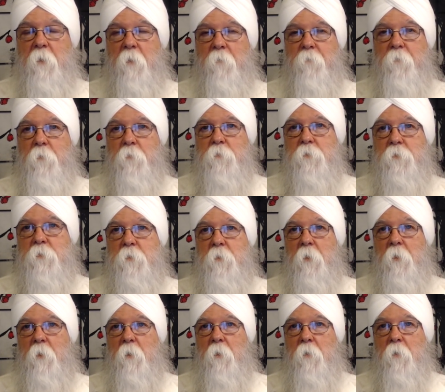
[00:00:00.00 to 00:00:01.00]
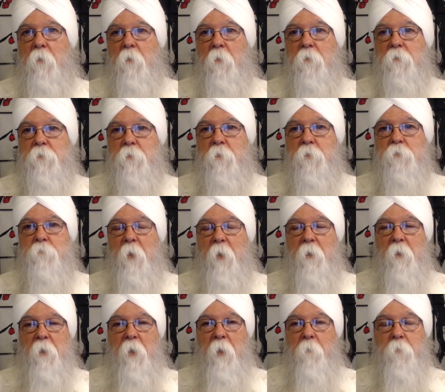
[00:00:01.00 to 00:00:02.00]
I think if you just search my
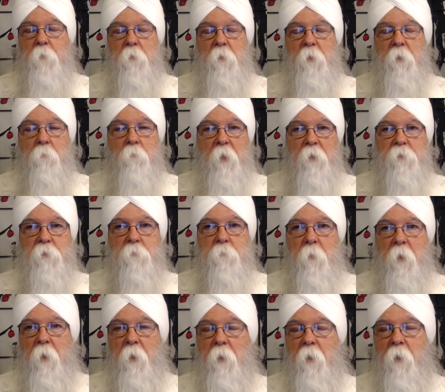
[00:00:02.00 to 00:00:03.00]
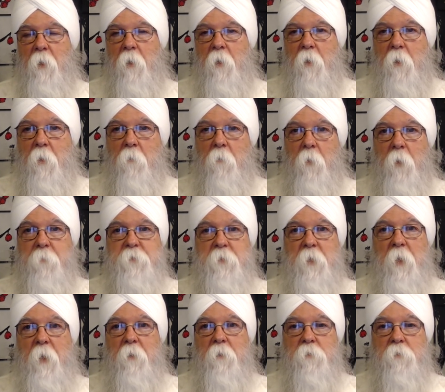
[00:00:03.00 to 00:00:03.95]
name, you'll get right to my website.